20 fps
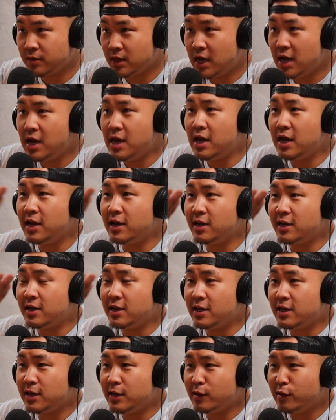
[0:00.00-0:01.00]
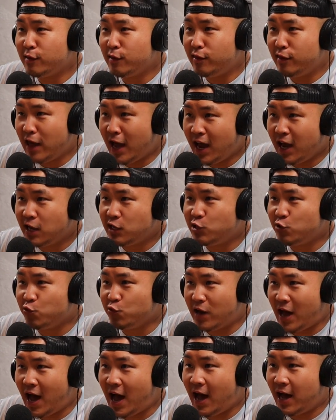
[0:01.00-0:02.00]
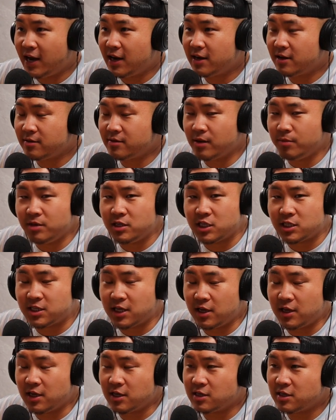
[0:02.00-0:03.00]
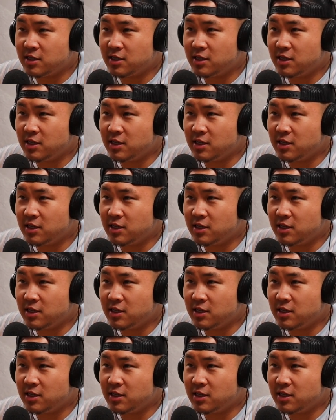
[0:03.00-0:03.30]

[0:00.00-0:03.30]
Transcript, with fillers: 2021. they do not. Let me just say this.